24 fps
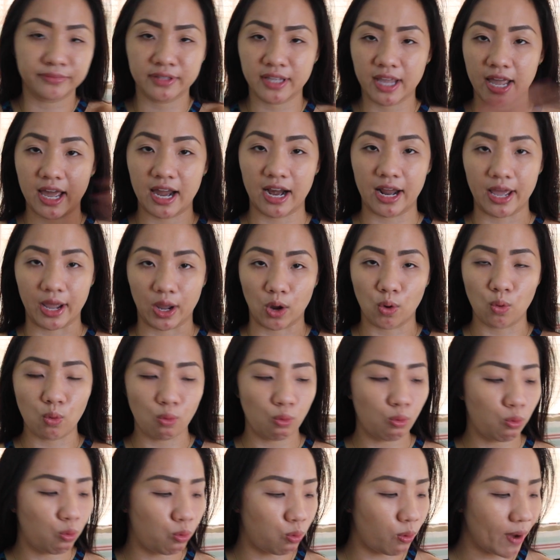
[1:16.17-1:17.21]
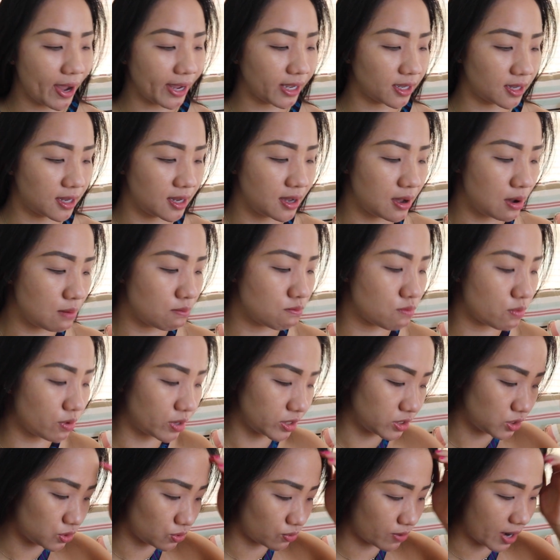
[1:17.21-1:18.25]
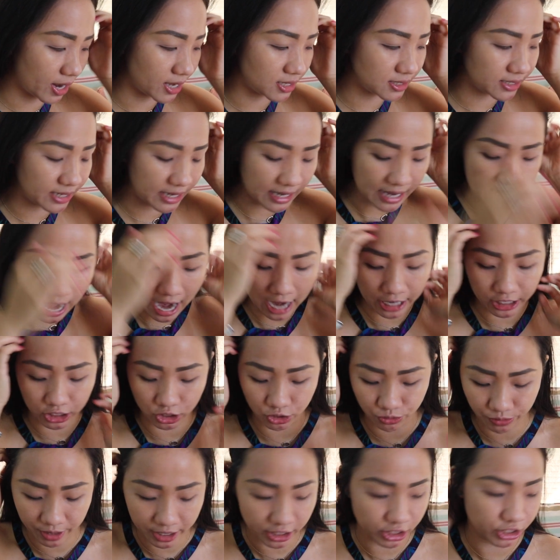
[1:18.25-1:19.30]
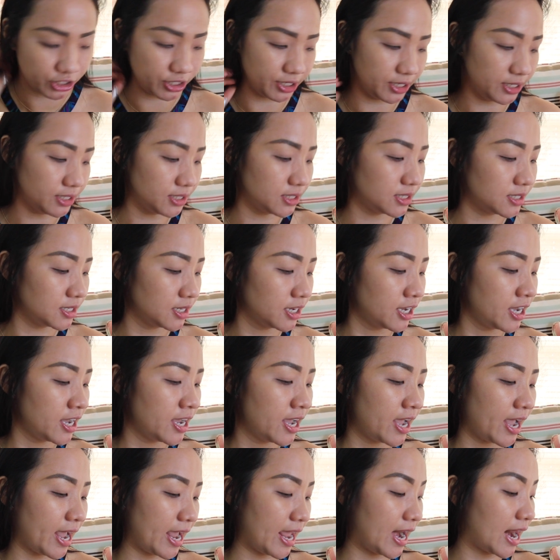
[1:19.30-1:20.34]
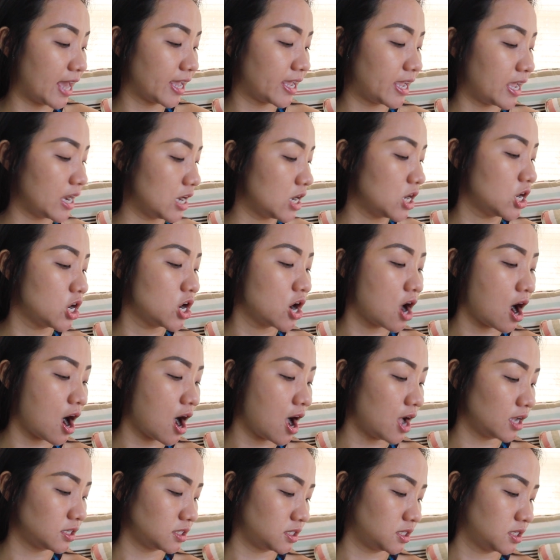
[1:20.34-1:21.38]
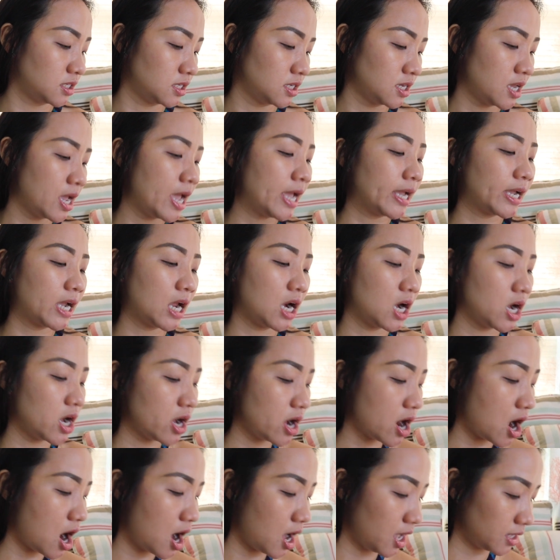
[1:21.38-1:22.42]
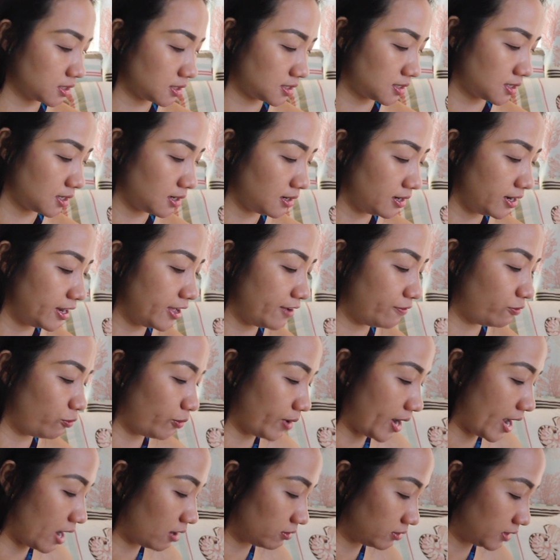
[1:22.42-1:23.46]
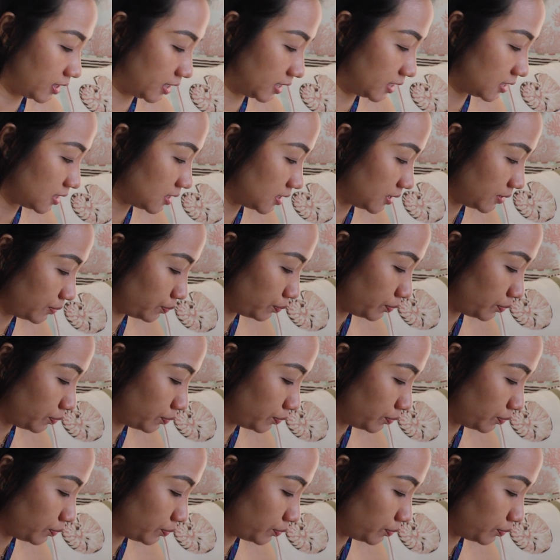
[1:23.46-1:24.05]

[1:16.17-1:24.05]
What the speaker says: Get a quick moisturizing hydrations, and I cannot live without this.